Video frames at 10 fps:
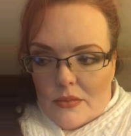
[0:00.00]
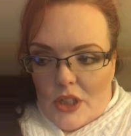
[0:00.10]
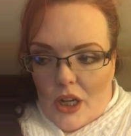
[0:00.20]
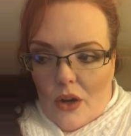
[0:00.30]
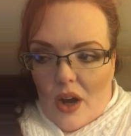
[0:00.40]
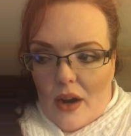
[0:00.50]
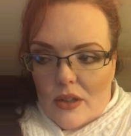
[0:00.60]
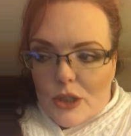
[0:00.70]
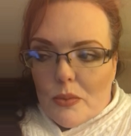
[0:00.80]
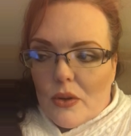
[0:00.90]

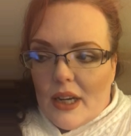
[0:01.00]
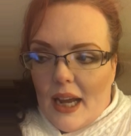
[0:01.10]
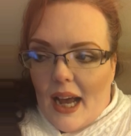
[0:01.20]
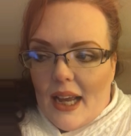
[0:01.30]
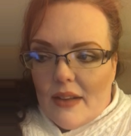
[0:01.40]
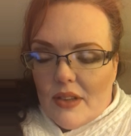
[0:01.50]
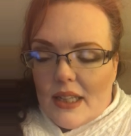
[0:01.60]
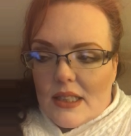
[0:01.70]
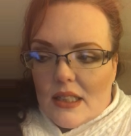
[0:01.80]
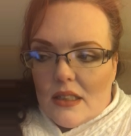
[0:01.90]
Irish Marie, I have
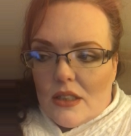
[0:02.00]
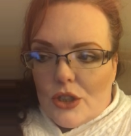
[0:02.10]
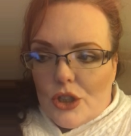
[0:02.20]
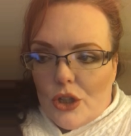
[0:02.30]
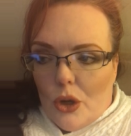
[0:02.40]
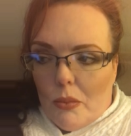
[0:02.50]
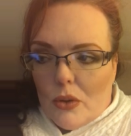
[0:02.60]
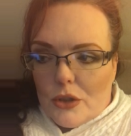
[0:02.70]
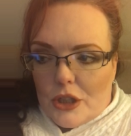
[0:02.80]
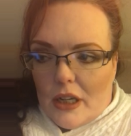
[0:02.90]
listened to your
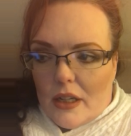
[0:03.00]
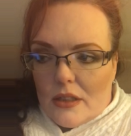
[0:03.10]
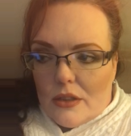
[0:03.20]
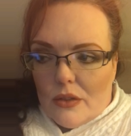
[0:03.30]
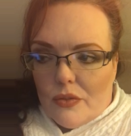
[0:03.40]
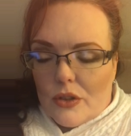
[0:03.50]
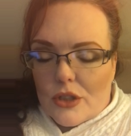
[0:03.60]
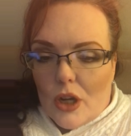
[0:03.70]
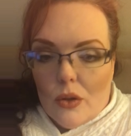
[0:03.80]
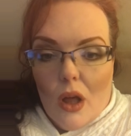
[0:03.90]
bullshit for
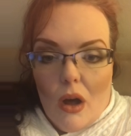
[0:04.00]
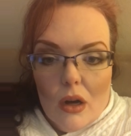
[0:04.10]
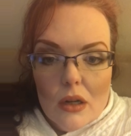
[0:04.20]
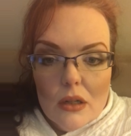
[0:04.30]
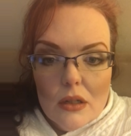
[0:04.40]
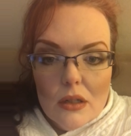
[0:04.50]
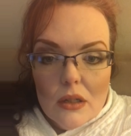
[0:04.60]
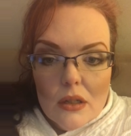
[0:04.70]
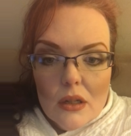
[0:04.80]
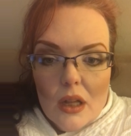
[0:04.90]
so long.
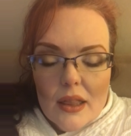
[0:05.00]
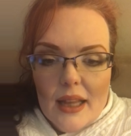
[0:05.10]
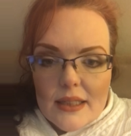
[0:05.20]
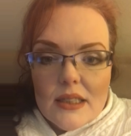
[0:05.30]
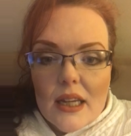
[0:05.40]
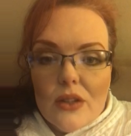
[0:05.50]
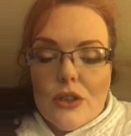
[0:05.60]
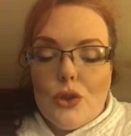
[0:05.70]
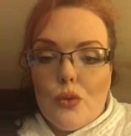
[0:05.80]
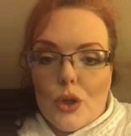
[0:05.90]
Let's tell
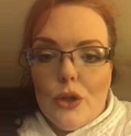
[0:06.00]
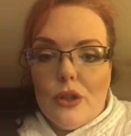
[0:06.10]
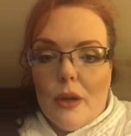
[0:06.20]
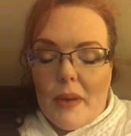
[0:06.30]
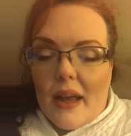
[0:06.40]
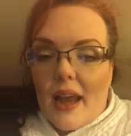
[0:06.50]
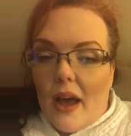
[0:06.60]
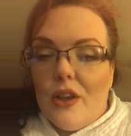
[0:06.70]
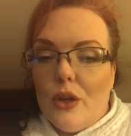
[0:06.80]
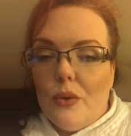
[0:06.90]
the truth about how
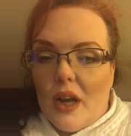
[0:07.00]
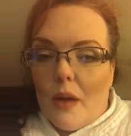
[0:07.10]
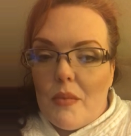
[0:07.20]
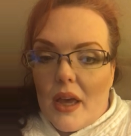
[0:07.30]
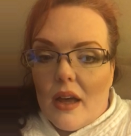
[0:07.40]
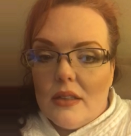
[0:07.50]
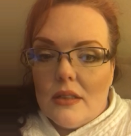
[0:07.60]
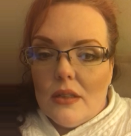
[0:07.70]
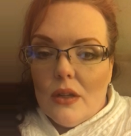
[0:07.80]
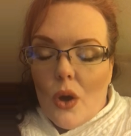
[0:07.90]
you and I
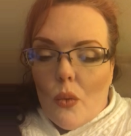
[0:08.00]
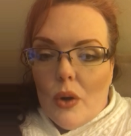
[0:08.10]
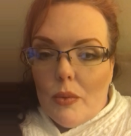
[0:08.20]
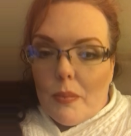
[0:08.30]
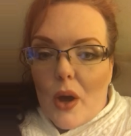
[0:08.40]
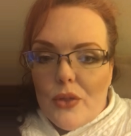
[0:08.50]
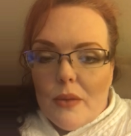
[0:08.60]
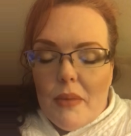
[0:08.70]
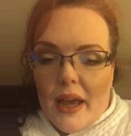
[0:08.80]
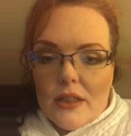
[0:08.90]
met. We were both
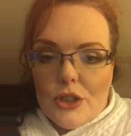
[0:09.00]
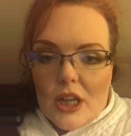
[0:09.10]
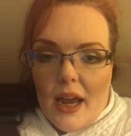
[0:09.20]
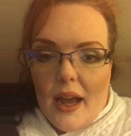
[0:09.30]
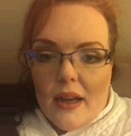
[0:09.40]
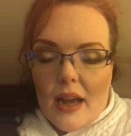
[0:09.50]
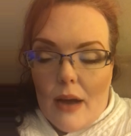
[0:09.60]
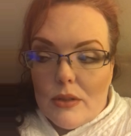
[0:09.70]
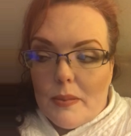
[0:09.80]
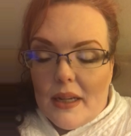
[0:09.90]
in Beck's chat.
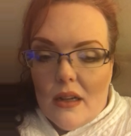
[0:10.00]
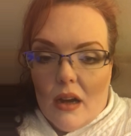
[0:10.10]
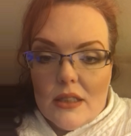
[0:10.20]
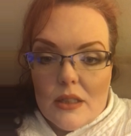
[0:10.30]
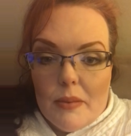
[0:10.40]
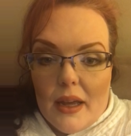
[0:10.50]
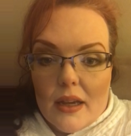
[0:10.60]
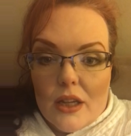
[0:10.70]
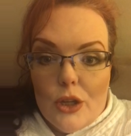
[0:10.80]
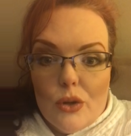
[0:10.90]
I was being nice to
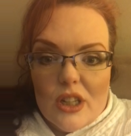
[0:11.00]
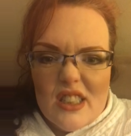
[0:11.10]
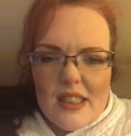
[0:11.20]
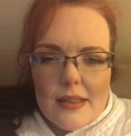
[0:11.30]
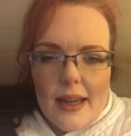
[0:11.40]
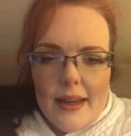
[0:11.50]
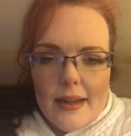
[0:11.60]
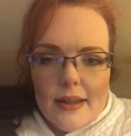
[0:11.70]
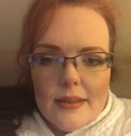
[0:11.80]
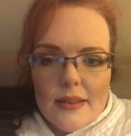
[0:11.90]
Beck. You couldn't stand
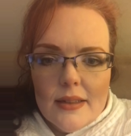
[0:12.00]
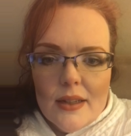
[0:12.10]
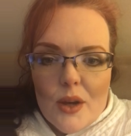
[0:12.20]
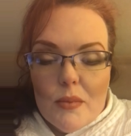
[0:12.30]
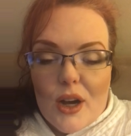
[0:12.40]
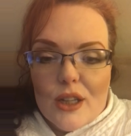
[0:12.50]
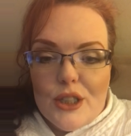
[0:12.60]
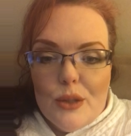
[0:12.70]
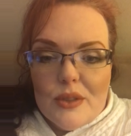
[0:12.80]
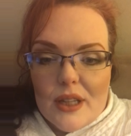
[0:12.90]
it because
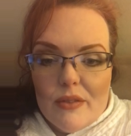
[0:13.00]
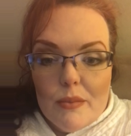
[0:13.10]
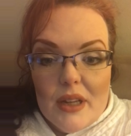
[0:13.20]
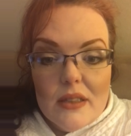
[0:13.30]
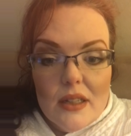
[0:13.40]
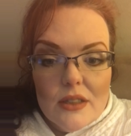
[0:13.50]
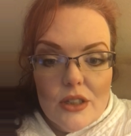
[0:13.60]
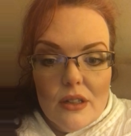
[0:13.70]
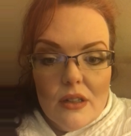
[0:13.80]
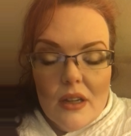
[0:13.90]
she was giving me
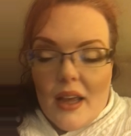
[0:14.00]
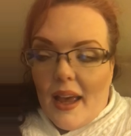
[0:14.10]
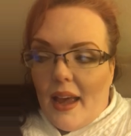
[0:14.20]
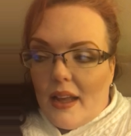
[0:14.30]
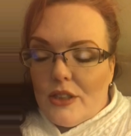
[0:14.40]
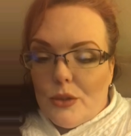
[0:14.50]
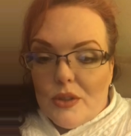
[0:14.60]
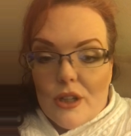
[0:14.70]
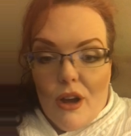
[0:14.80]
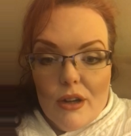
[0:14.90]
attention and she
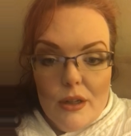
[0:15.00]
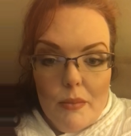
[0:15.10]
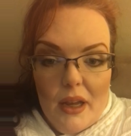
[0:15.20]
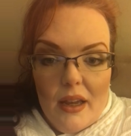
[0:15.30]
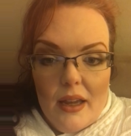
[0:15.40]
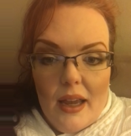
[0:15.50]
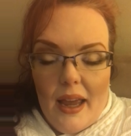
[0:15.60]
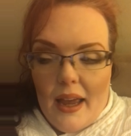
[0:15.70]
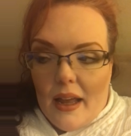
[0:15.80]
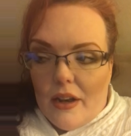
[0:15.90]
was talking to me,
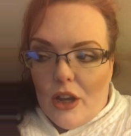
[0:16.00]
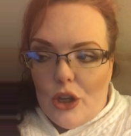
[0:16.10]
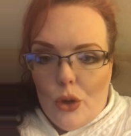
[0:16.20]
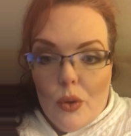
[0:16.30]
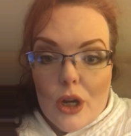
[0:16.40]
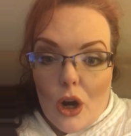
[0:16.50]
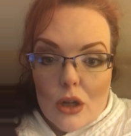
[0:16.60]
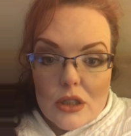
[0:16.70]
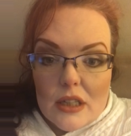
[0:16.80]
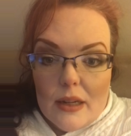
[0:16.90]
and you and
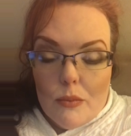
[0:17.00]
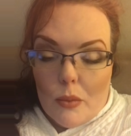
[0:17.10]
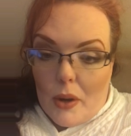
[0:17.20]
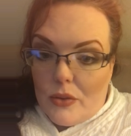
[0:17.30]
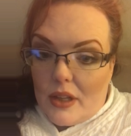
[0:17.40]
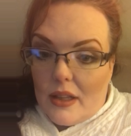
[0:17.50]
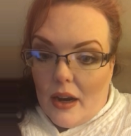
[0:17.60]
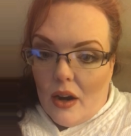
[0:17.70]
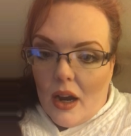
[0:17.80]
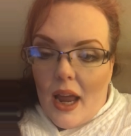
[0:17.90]
Kirsty were both in
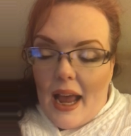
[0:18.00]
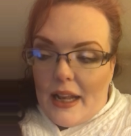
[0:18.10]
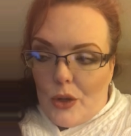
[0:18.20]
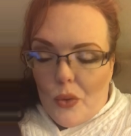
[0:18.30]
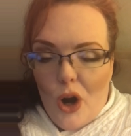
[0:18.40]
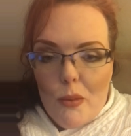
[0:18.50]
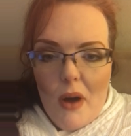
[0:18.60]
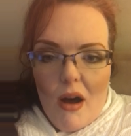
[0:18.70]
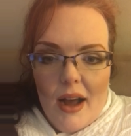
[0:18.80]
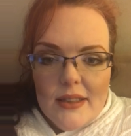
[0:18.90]
there and you were her
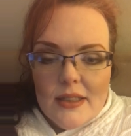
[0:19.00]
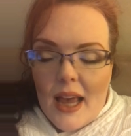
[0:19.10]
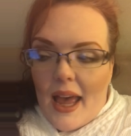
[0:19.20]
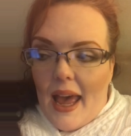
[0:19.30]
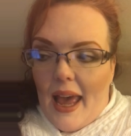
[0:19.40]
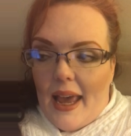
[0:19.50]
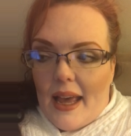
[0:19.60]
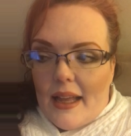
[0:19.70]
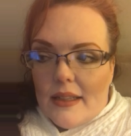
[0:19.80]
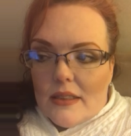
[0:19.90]
mods,
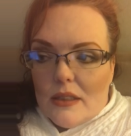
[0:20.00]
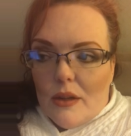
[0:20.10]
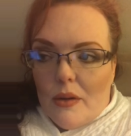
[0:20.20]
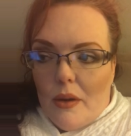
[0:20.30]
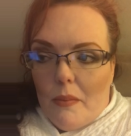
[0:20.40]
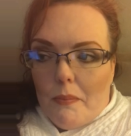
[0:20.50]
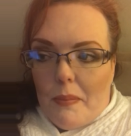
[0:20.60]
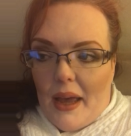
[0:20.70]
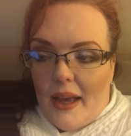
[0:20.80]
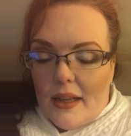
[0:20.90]
and
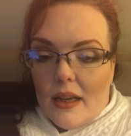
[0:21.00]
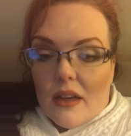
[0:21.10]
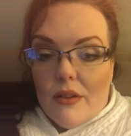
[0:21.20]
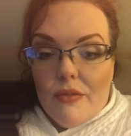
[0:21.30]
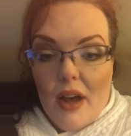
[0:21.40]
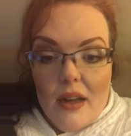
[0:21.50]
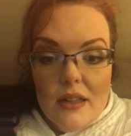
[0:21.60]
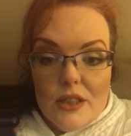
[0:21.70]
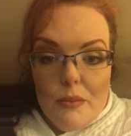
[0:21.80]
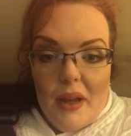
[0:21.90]
Beck
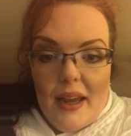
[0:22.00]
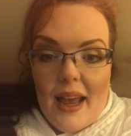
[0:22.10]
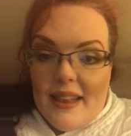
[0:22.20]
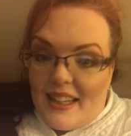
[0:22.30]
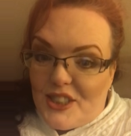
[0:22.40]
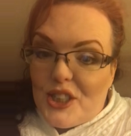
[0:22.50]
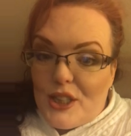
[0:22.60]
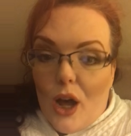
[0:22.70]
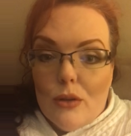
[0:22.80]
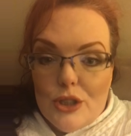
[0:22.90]
confided to me, and then she
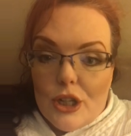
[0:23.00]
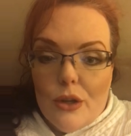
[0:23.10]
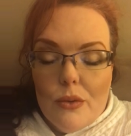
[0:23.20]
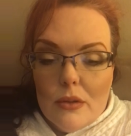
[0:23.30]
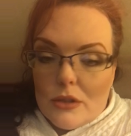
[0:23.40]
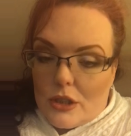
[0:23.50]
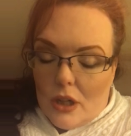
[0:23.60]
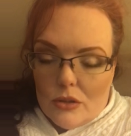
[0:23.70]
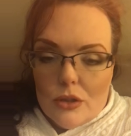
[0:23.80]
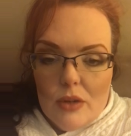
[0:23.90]
told you
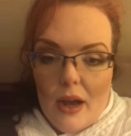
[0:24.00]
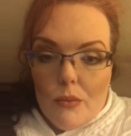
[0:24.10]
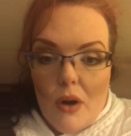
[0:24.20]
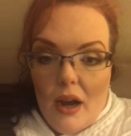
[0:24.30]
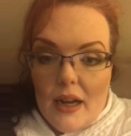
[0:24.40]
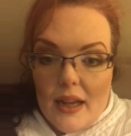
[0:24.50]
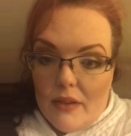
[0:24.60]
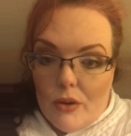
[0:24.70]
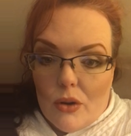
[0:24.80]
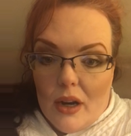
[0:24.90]
outright, I
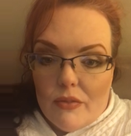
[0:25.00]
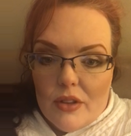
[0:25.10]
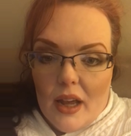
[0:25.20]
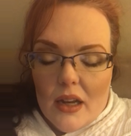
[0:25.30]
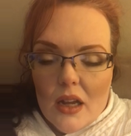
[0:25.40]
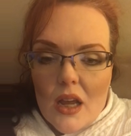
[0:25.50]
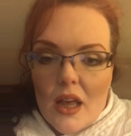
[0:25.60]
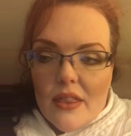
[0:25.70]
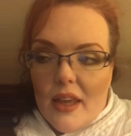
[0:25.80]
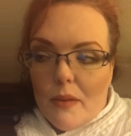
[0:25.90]
give her credit for
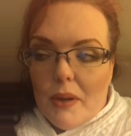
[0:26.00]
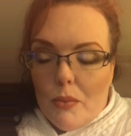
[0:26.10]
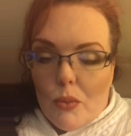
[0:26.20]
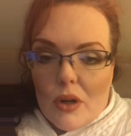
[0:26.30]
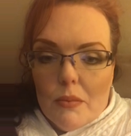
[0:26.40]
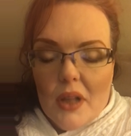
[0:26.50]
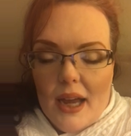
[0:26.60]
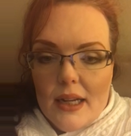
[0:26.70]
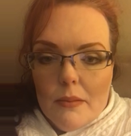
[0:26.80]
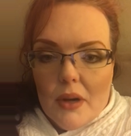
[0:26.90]
that people were
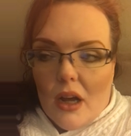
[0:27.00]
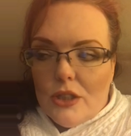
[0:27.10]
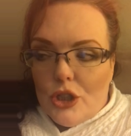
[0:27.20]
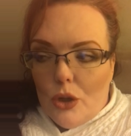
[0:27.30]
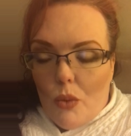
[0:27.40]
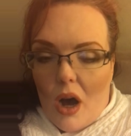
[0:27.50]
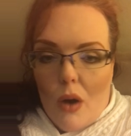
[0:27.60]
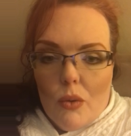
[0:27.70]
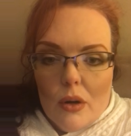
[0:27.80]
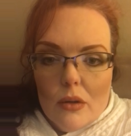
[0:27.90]
complaining because you
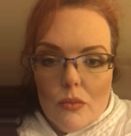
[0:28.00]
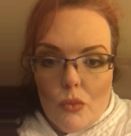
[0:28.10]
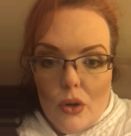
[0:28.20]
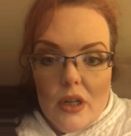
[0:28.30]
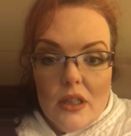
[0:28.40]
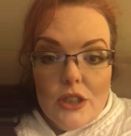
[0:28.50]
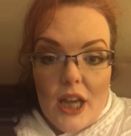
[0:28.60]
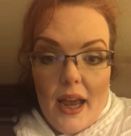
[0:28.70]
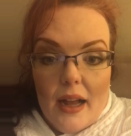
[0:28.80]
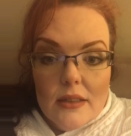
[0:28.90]
all were ruining the
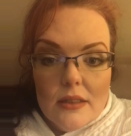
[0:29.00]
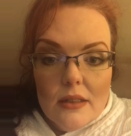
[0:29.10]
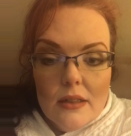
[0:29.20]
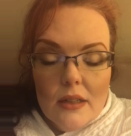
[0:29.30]
chat.